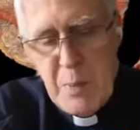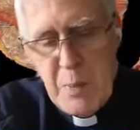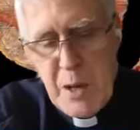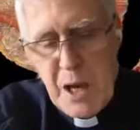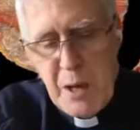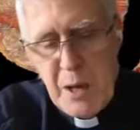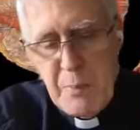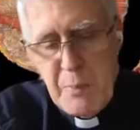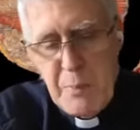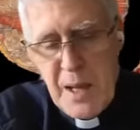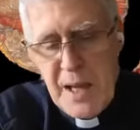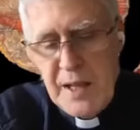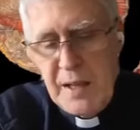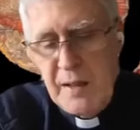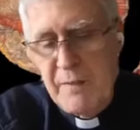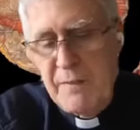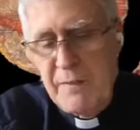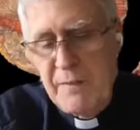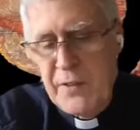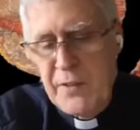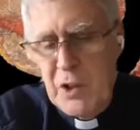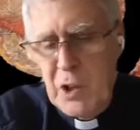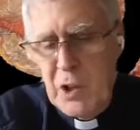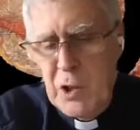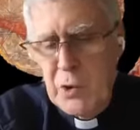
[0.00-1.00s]
but may
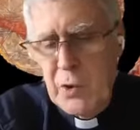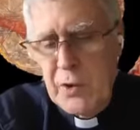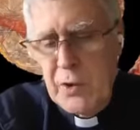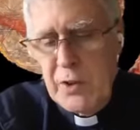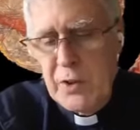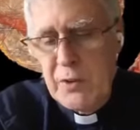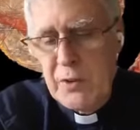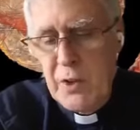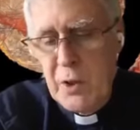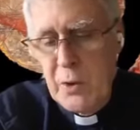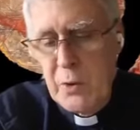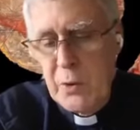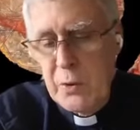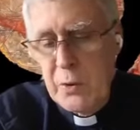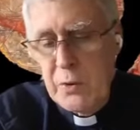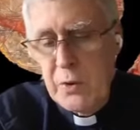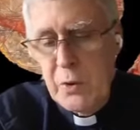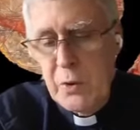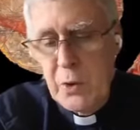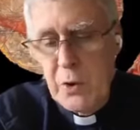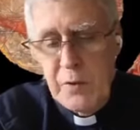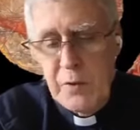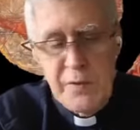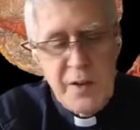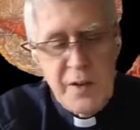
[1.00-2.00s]
influence
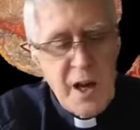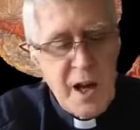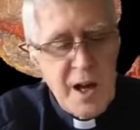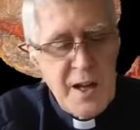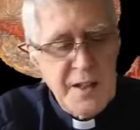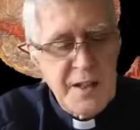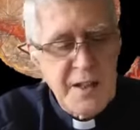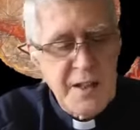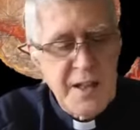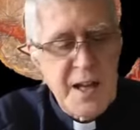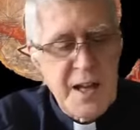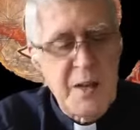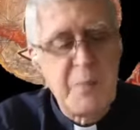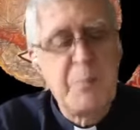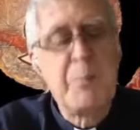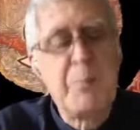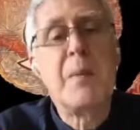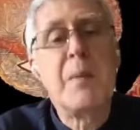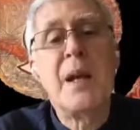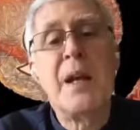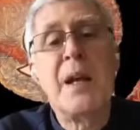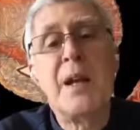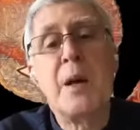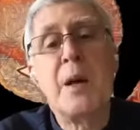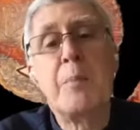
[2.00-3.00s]
those who have not yet
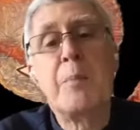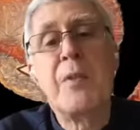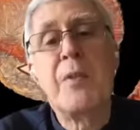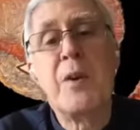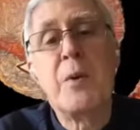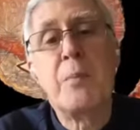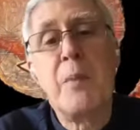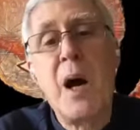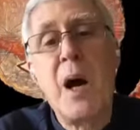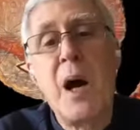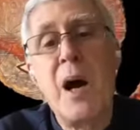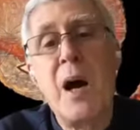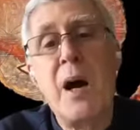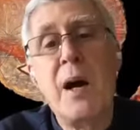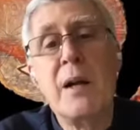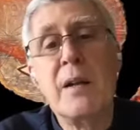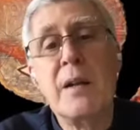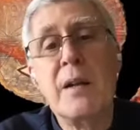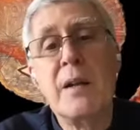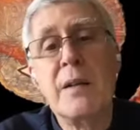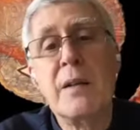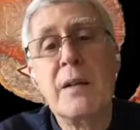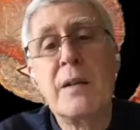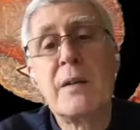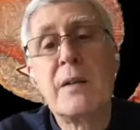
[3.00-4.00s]
made up their
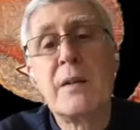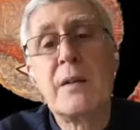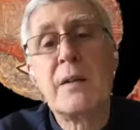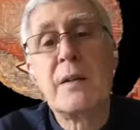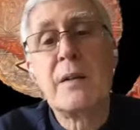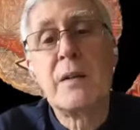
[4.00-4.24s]
minds.